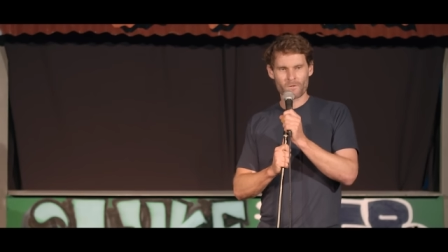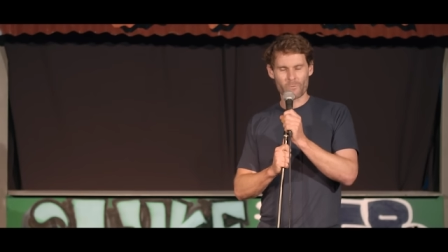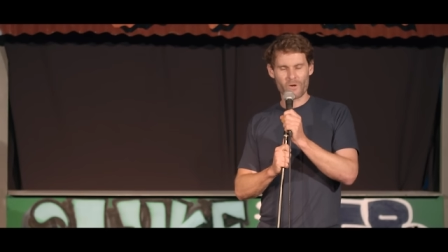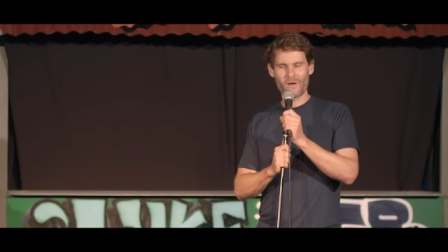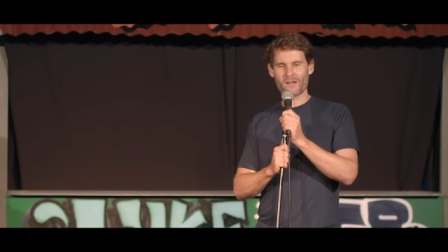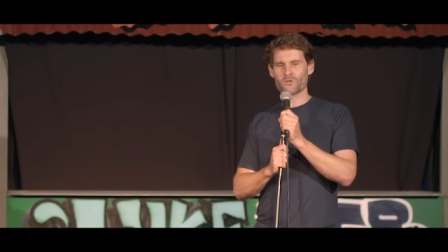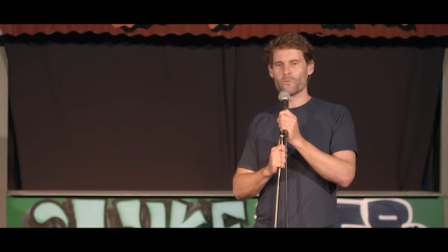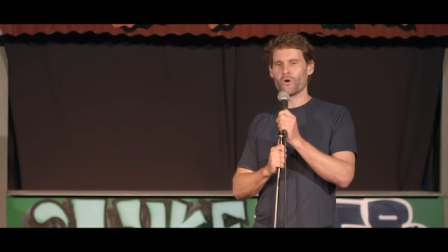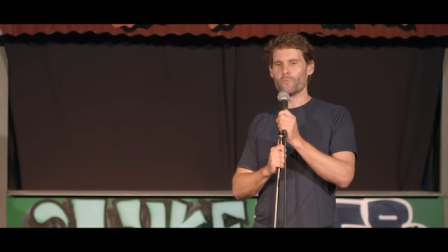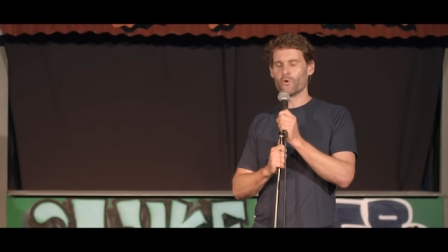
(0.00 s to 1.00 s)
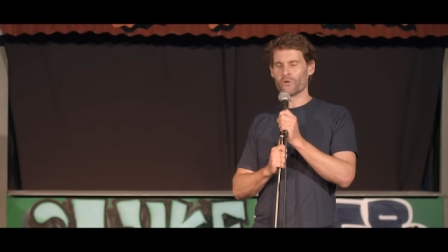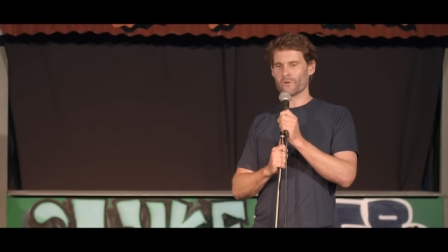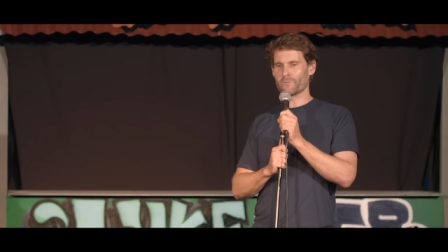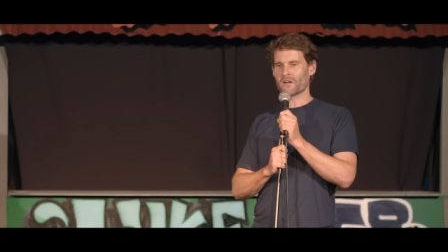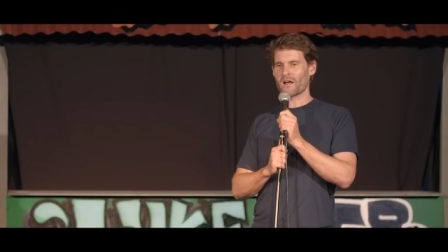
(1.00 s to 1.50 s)
I'll be around tomorrow morning
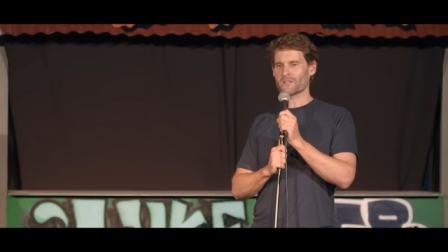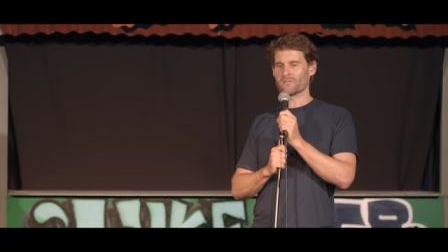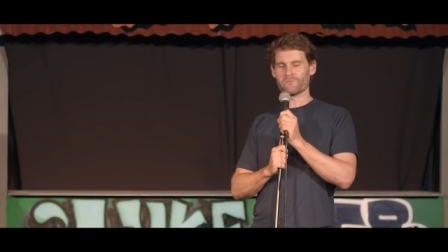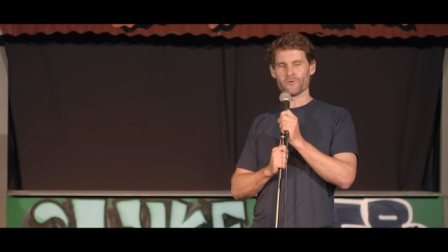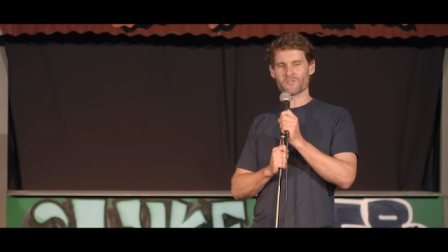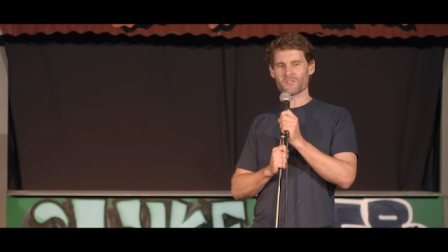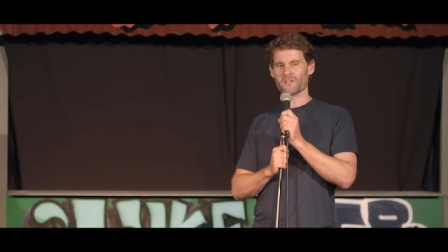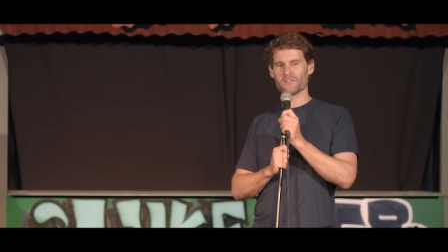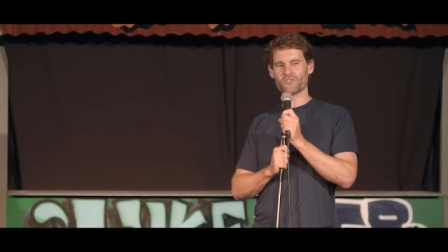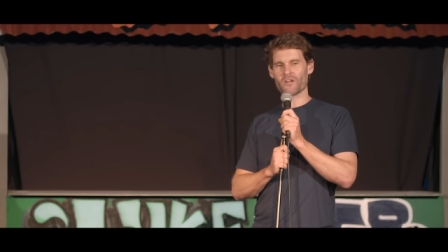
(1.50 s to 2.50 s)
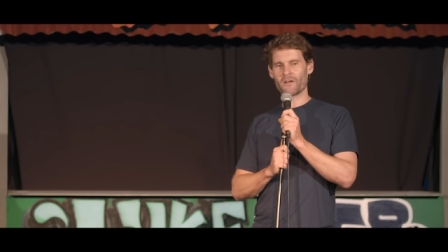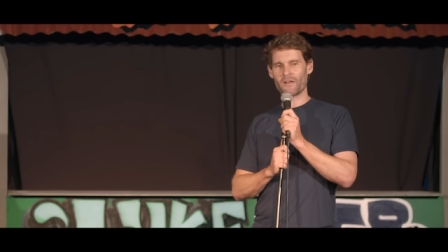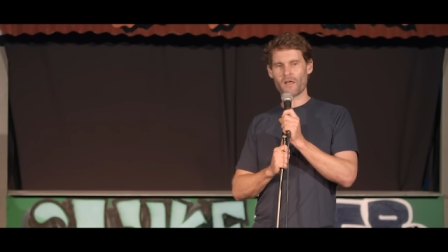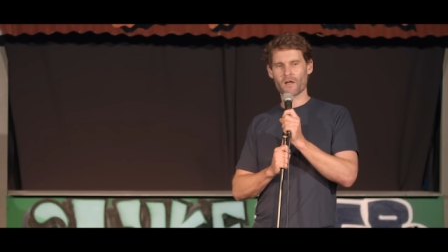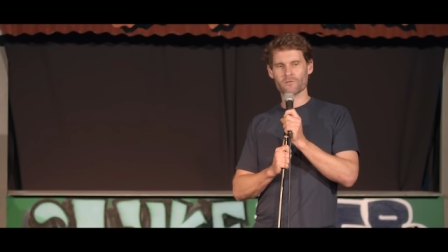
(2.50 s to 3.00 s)
with my cousin first thing to check it
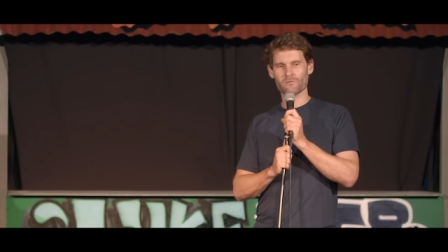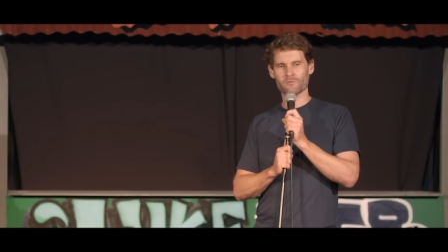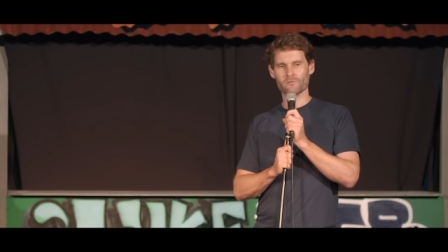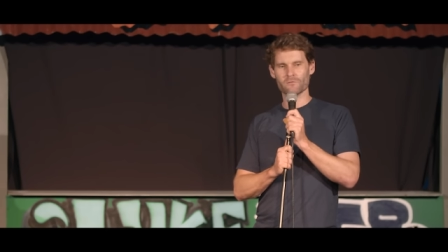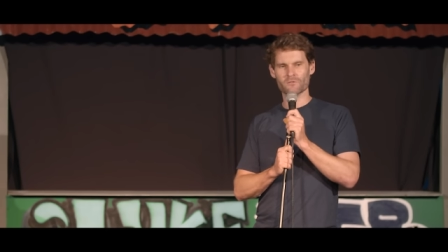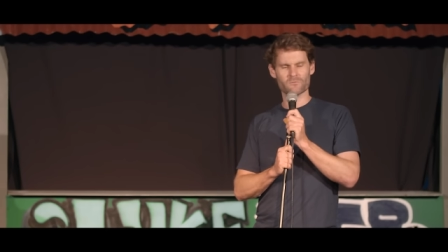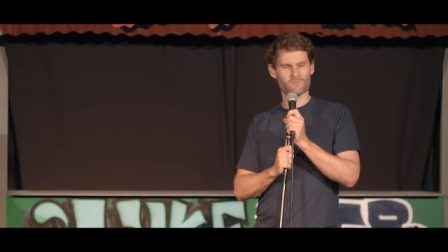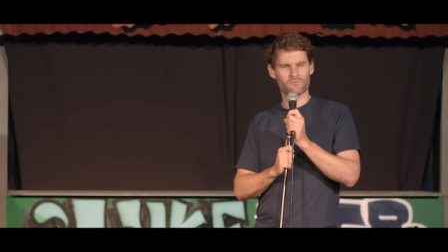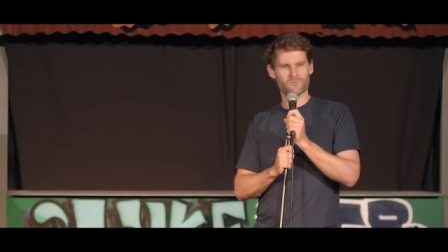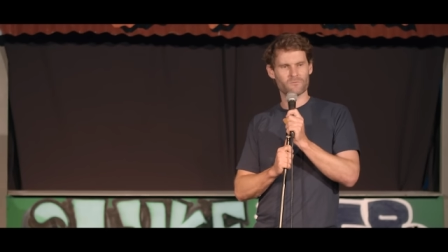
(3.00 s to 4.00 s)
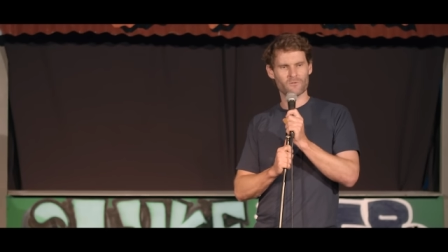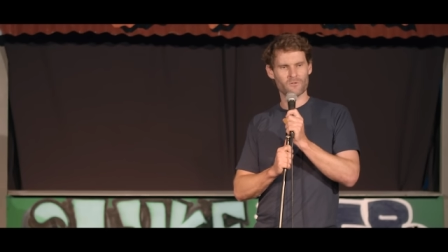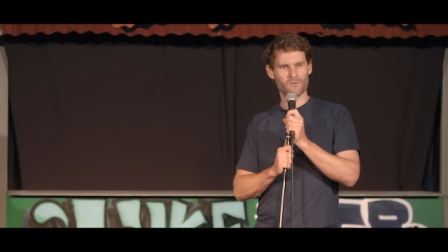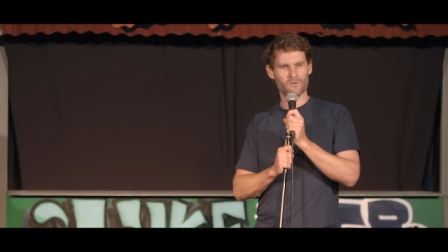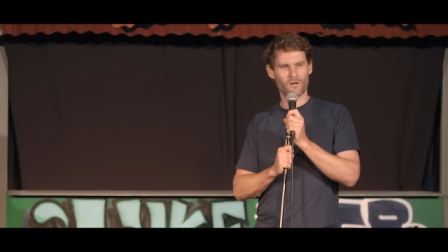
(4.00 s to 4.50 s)
out." I said, "Well,
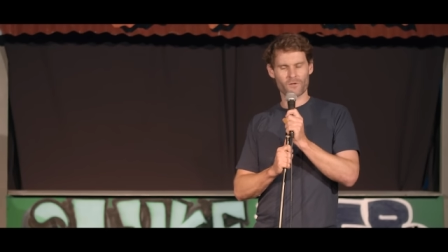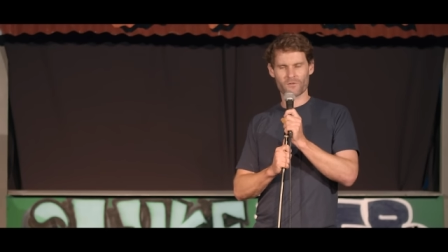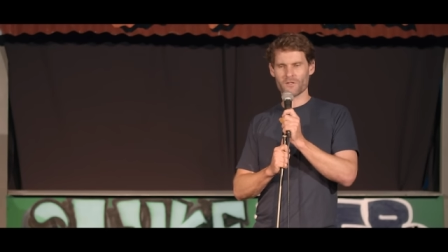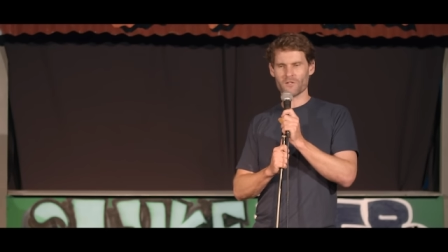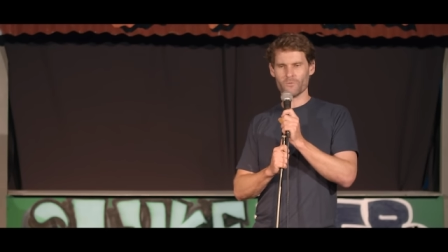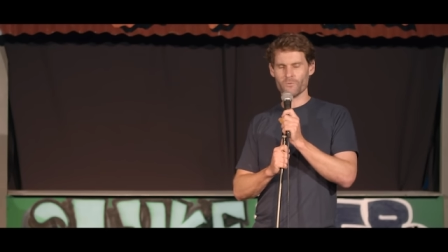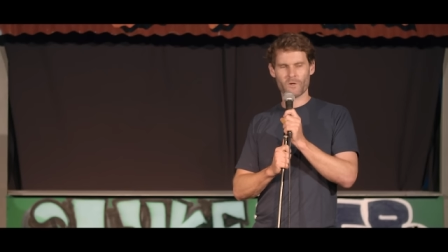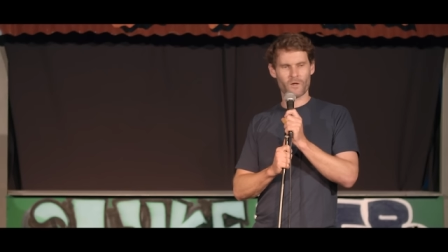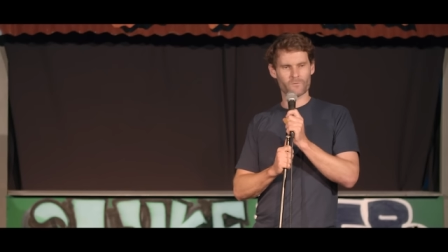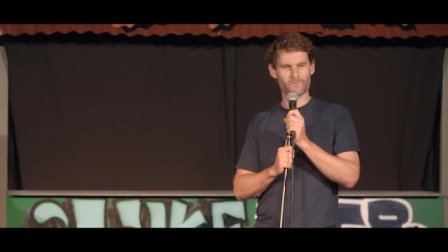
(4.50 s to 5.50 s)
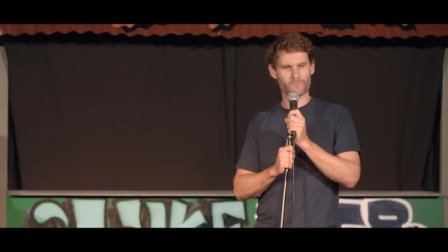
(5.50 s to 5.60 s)
I don't think you will, man."